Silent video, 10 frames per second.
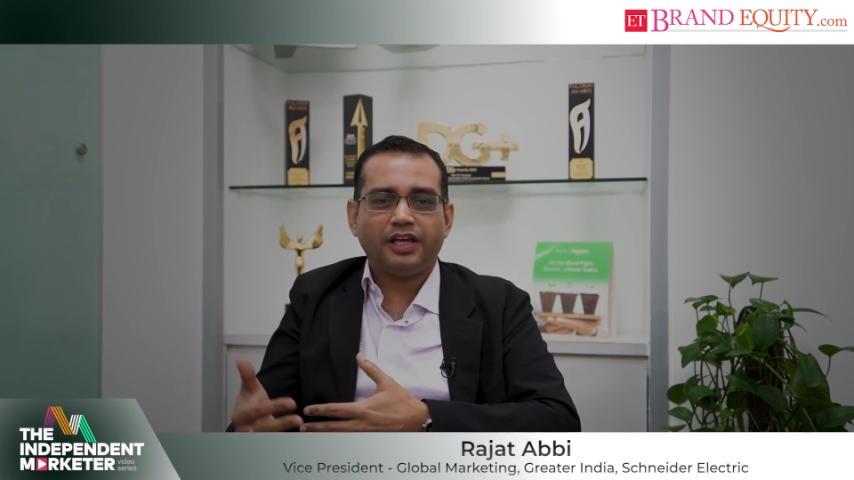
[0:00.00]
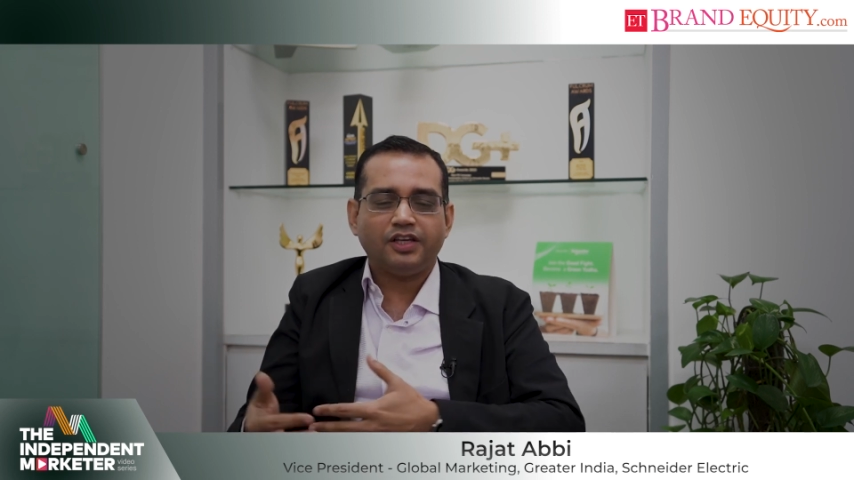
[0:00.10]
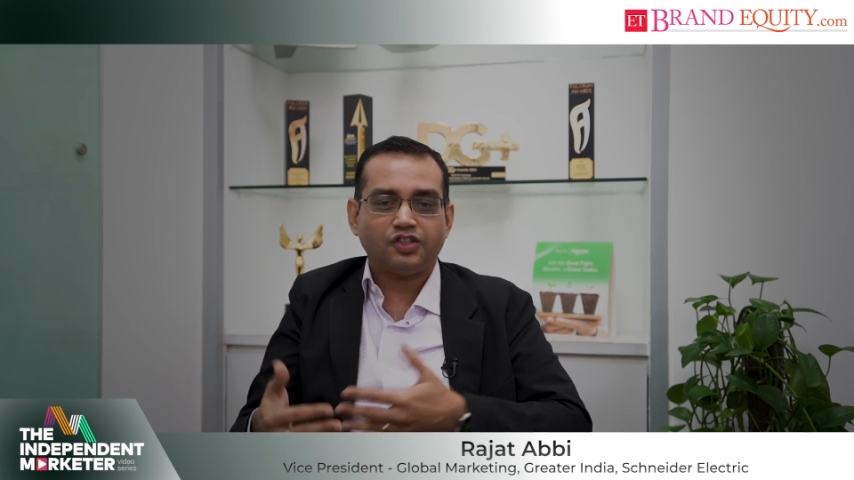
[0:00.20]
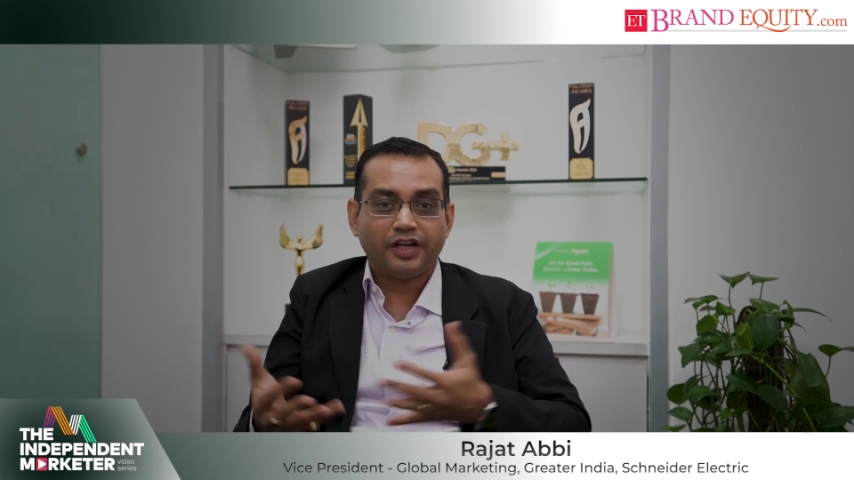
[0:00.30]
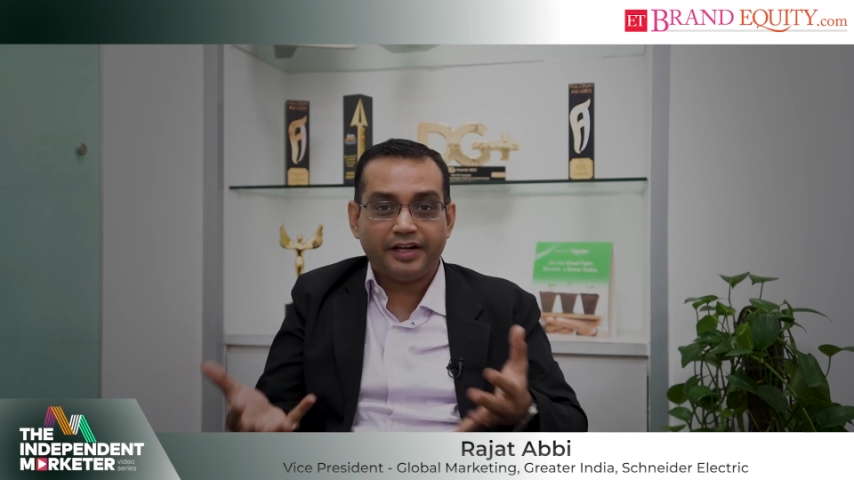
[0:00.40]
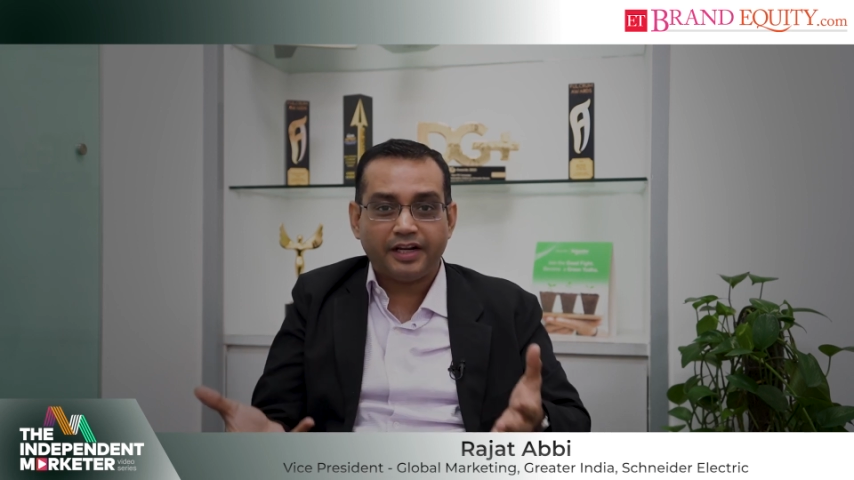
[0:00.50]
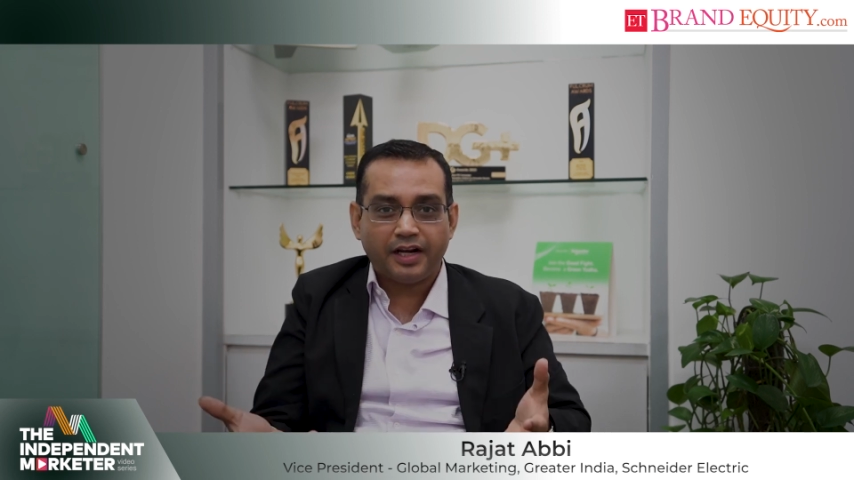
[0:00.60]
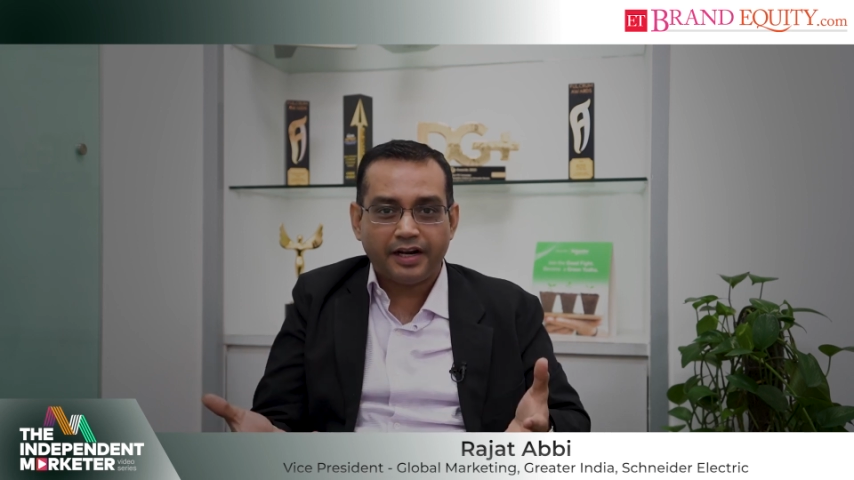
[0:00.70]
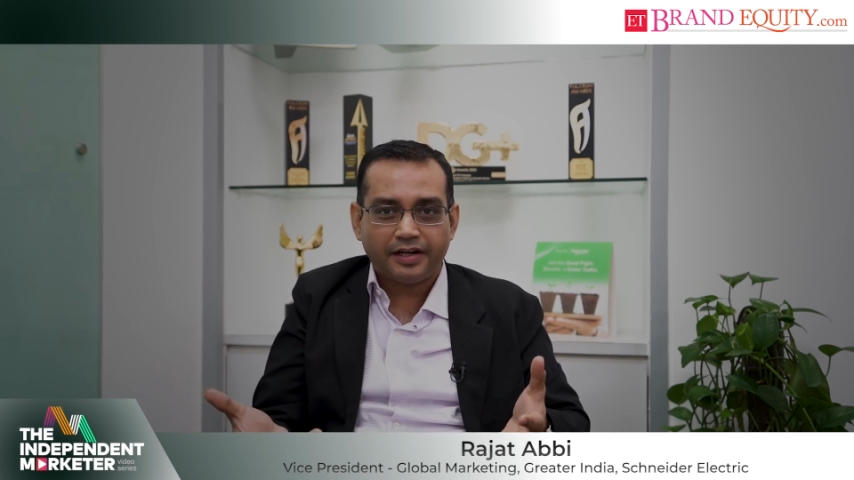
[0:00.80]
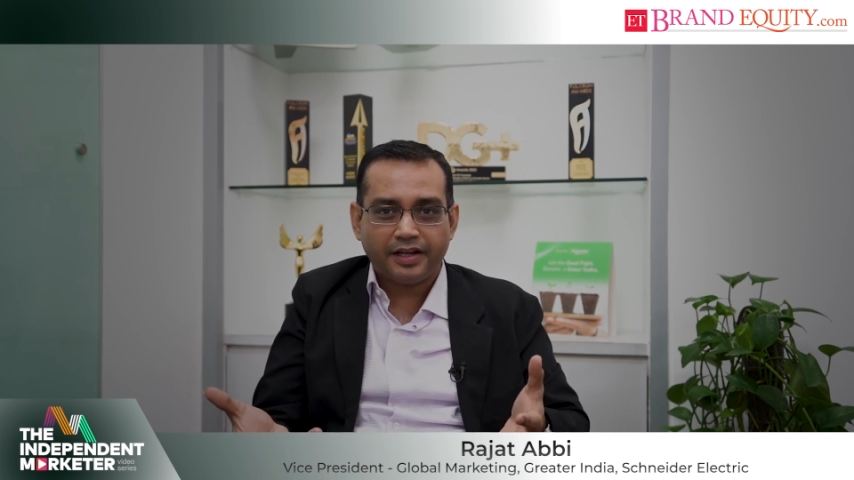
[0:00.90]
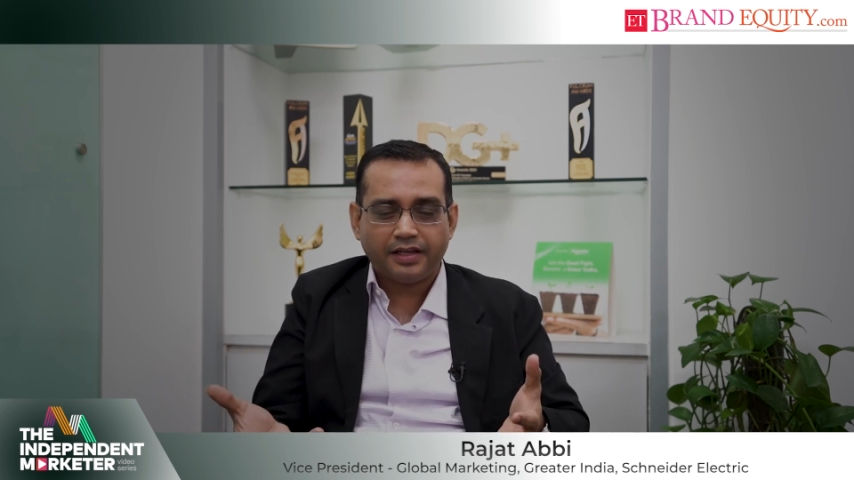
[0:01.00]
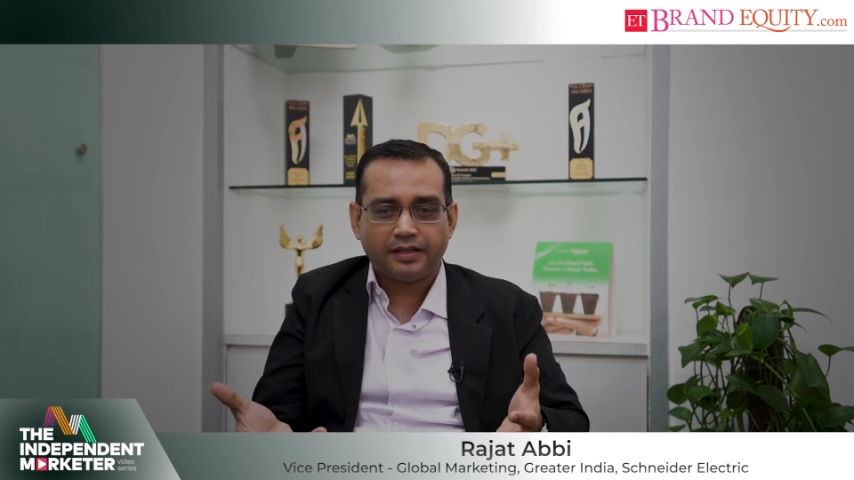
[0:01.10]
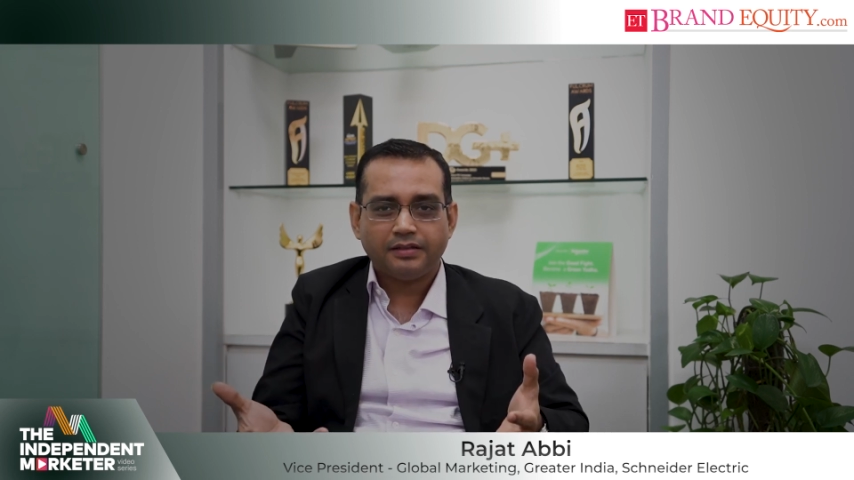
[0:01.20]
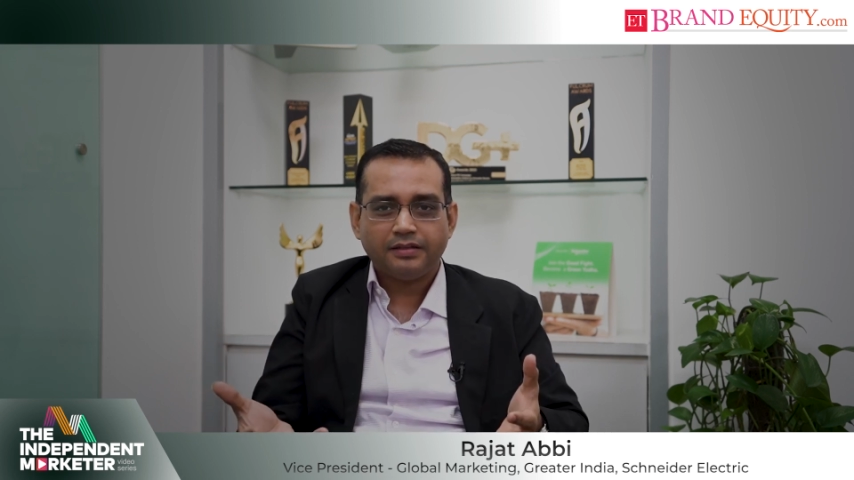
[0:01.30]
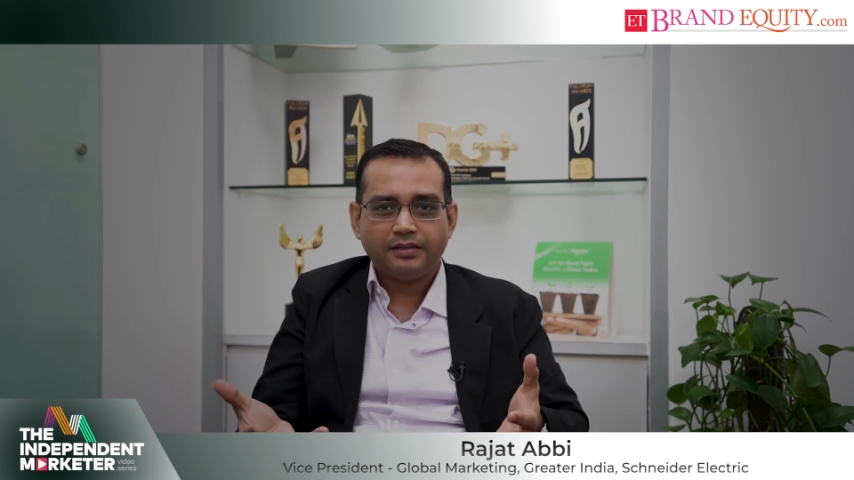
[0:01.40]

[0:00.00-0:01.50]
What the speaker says: like Schneider Electric,